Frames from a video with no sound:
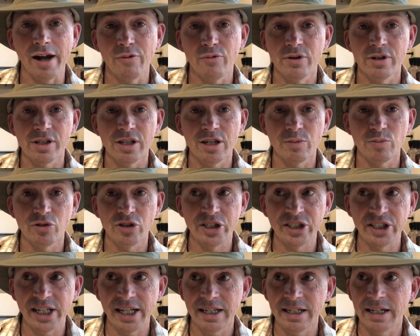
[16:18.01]
I really
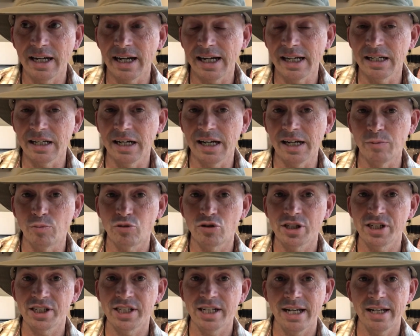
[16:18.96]
appreciate it. I, I
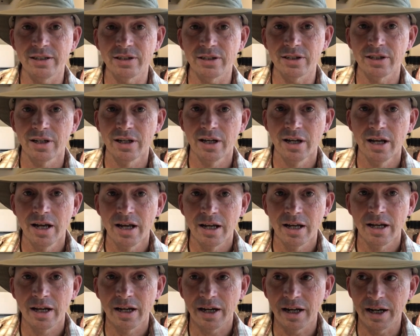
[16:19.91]
appreciate
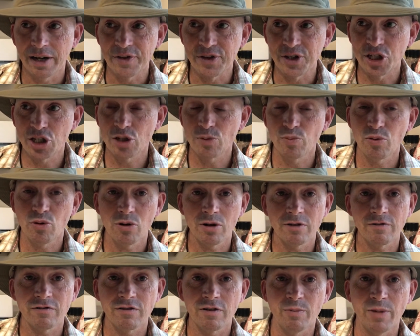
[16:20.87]
uh, the
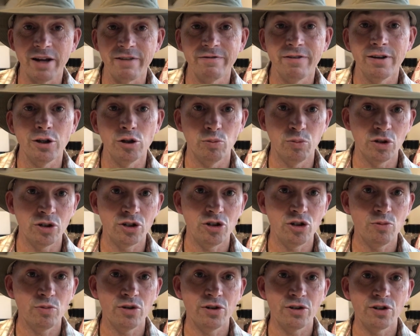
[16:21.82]
support from my fellow
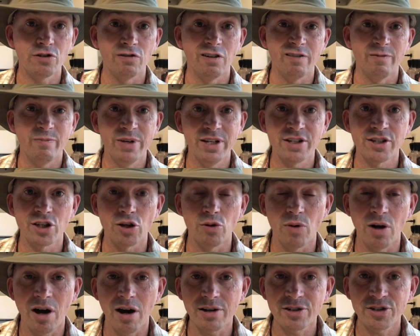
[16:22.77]
booktubers who have been
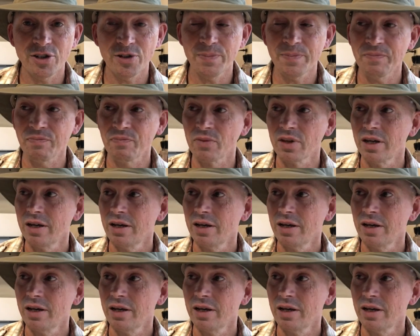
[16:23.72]
so awesome.